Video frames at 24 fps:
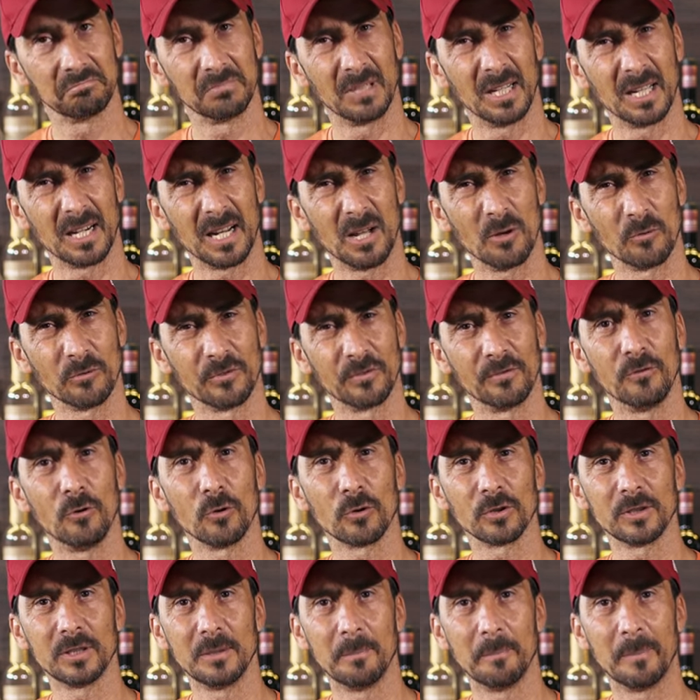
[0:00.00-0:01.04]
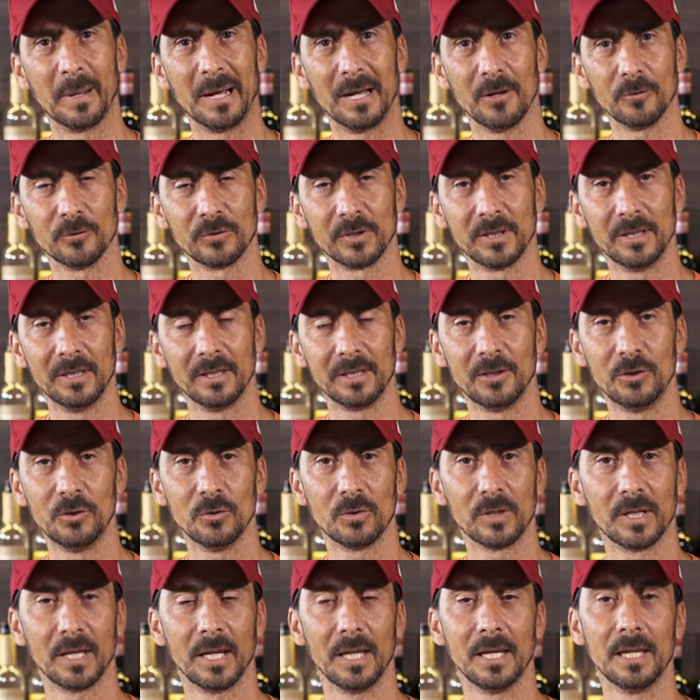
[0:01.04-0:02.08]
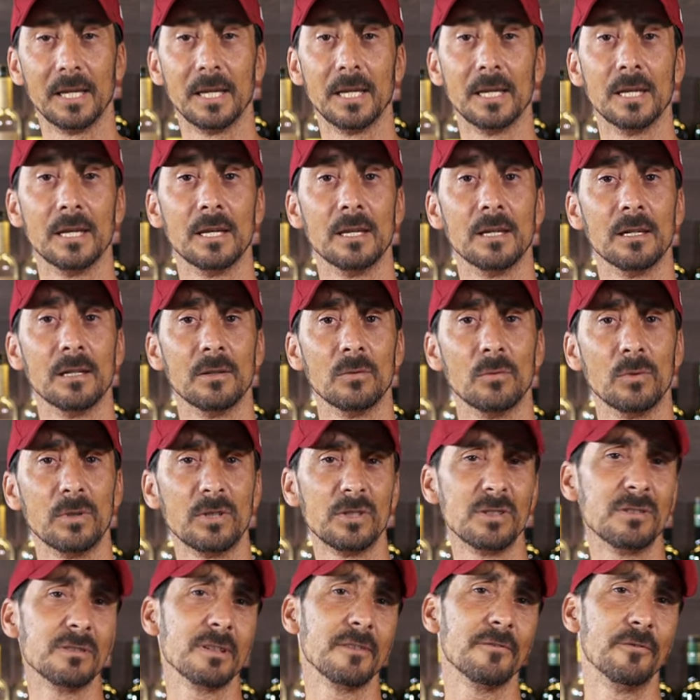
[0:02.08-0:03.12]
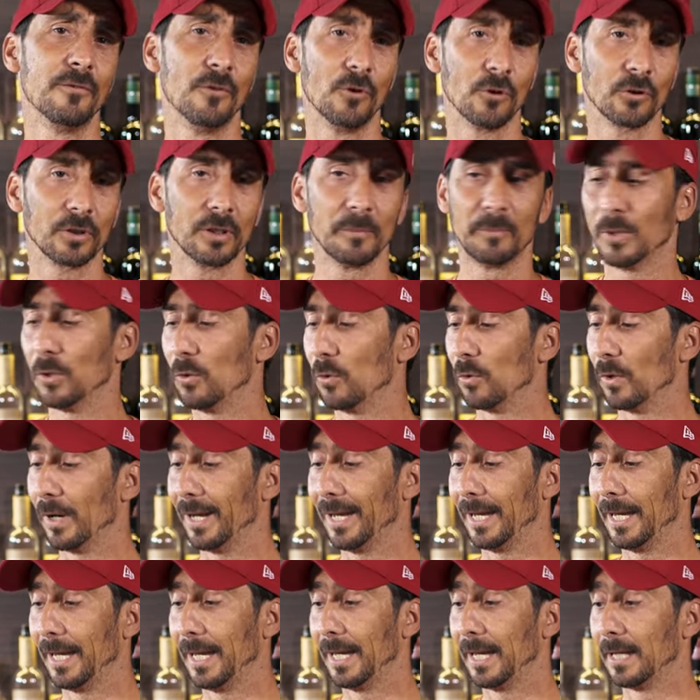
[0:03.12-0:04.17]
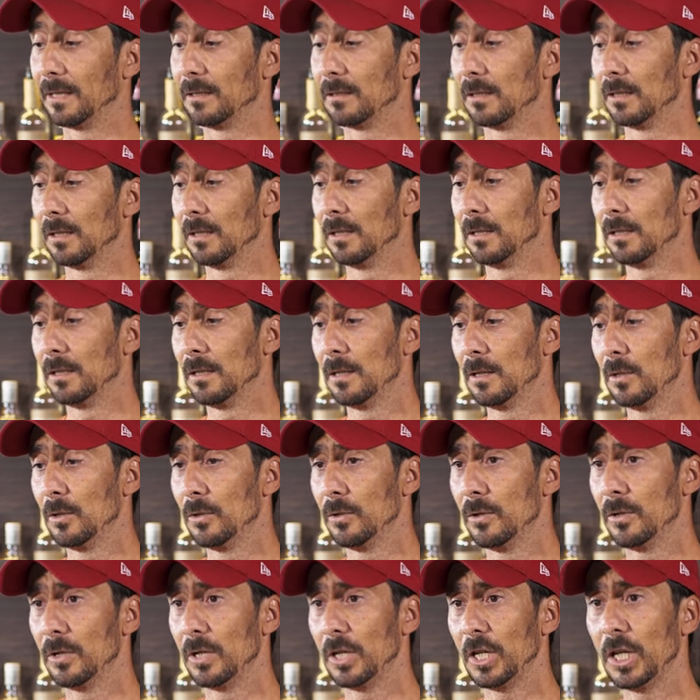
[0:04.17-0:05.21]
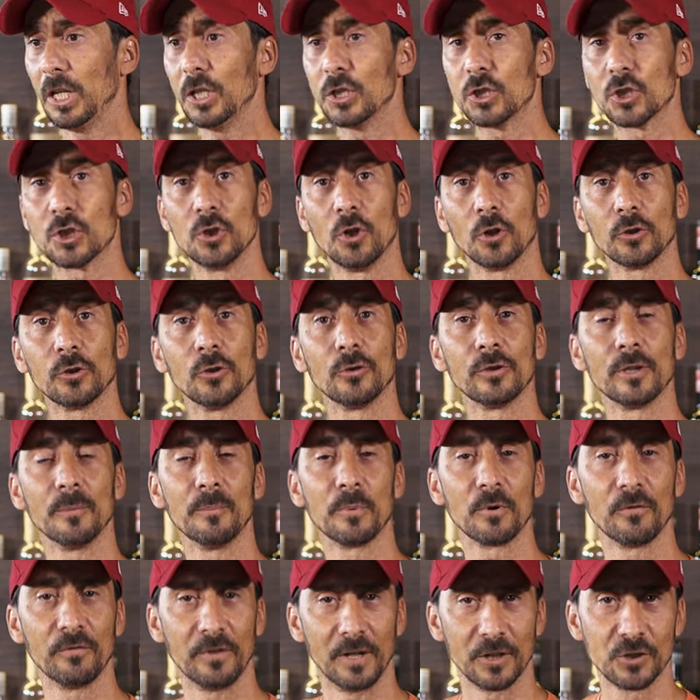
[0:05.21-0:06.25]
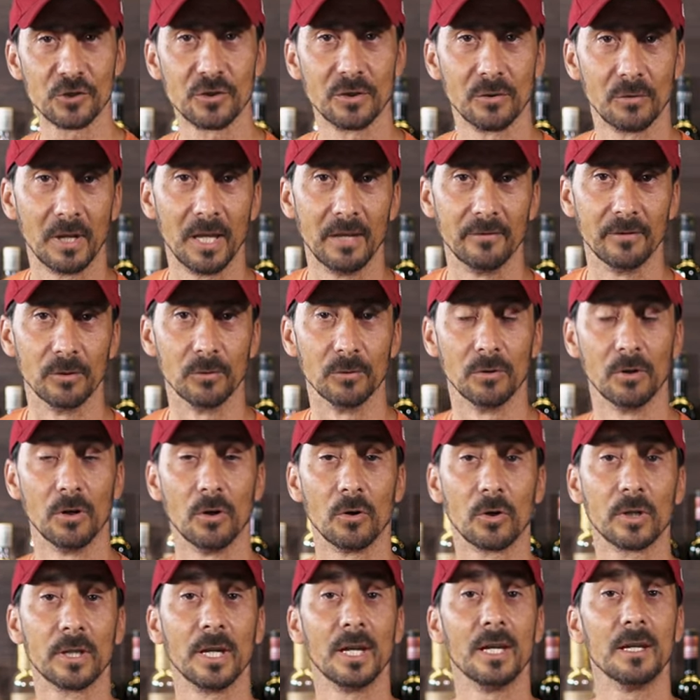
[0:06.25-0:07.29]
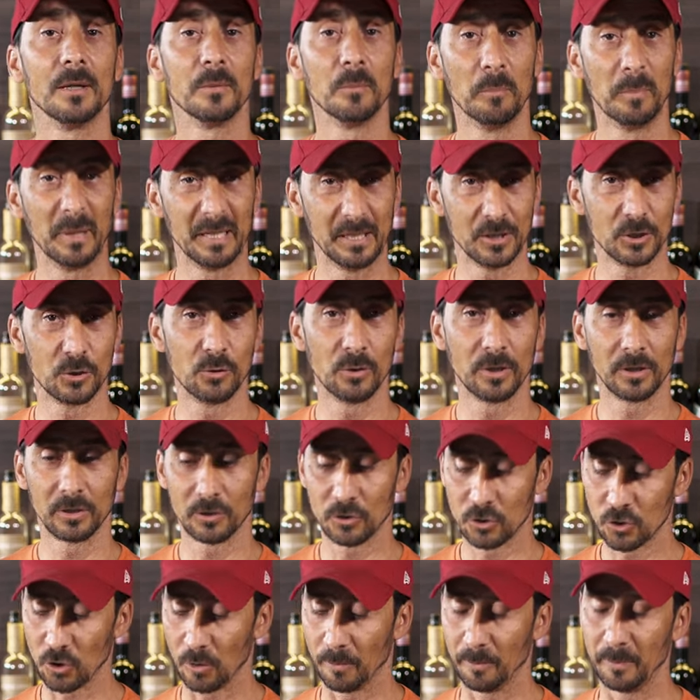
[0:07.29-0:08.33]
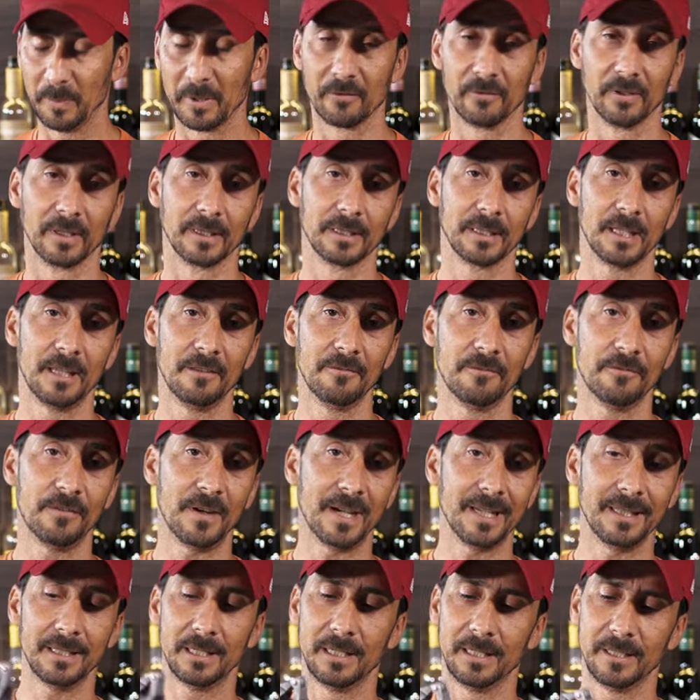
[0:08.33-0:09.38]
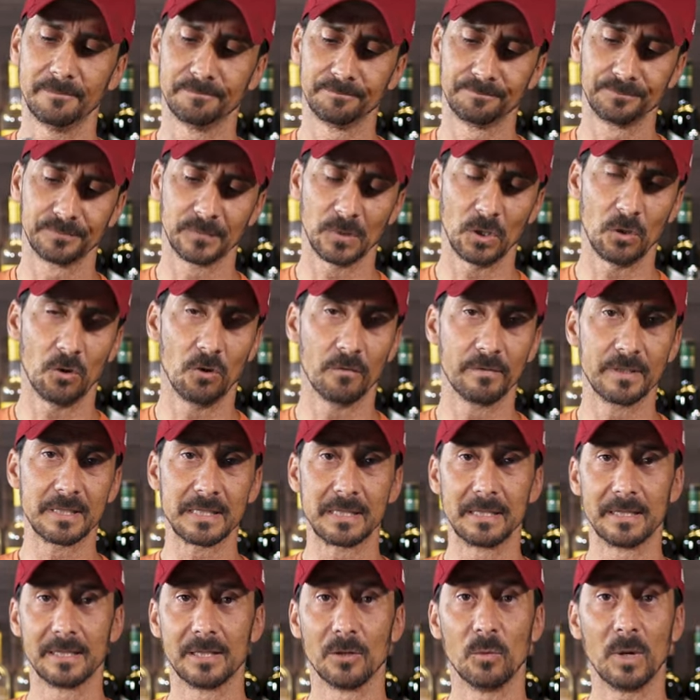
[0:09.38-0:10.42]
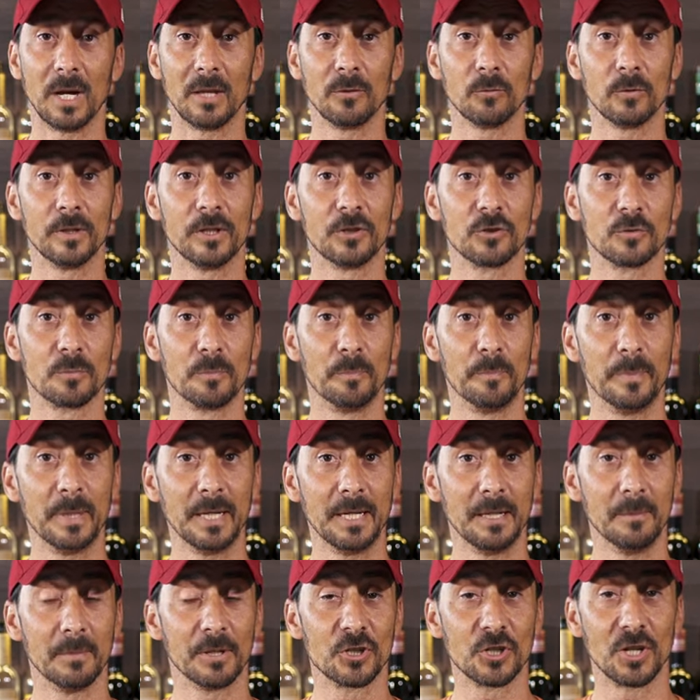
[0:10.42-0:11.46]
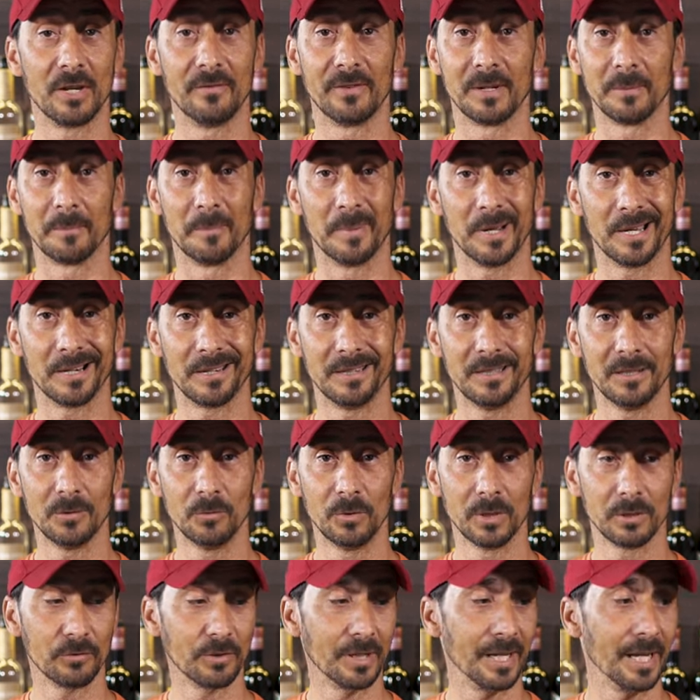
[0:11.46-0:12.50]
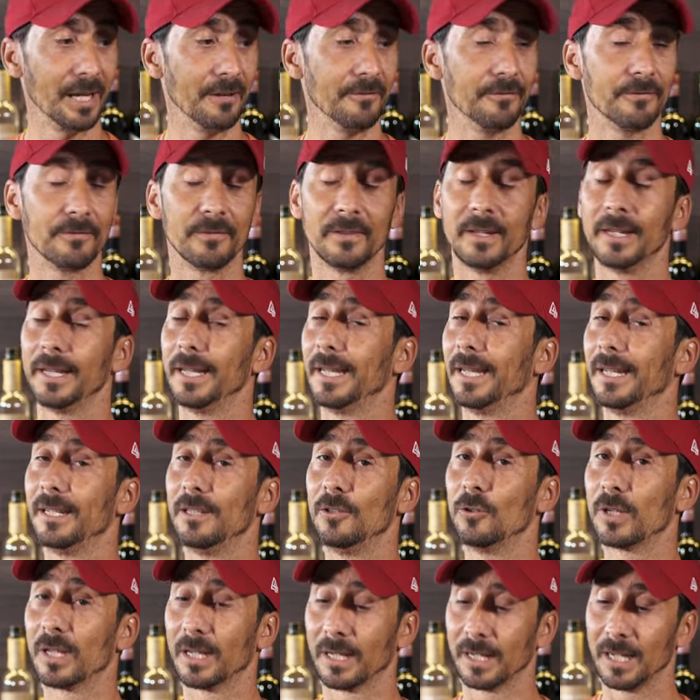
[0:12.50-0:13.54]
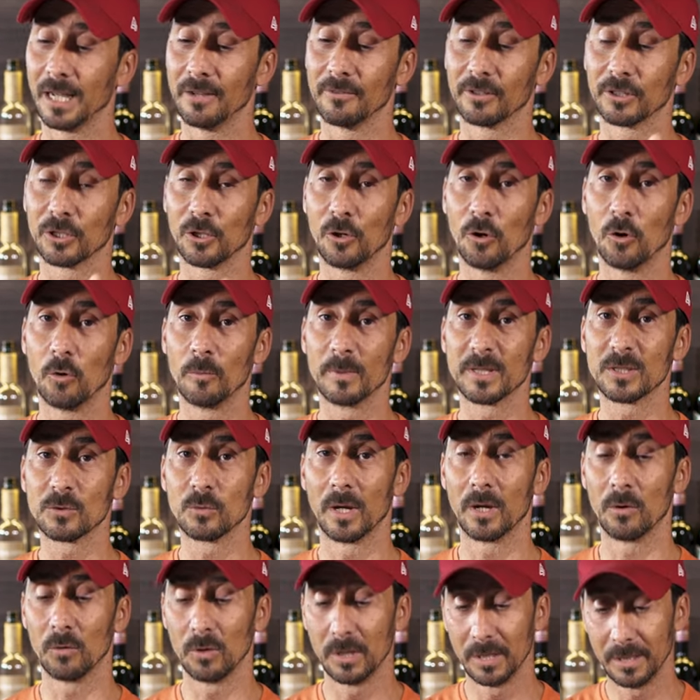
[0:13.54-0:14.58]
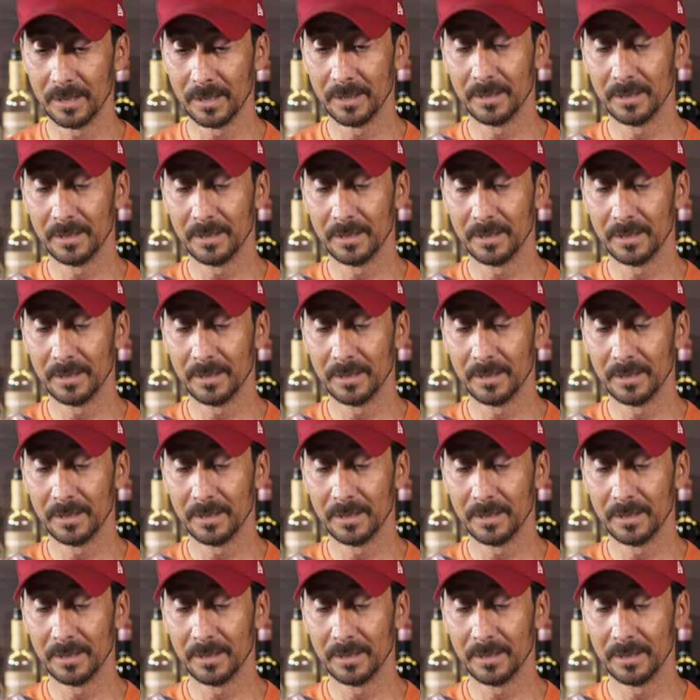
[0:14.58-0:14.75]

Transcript: around £40 here in UK, which is affordable, and it's not on the professional level, okay? But it's doing the job perfect. And finally, obviously the one which pretty much every bar in the world have, and you can have at home as well,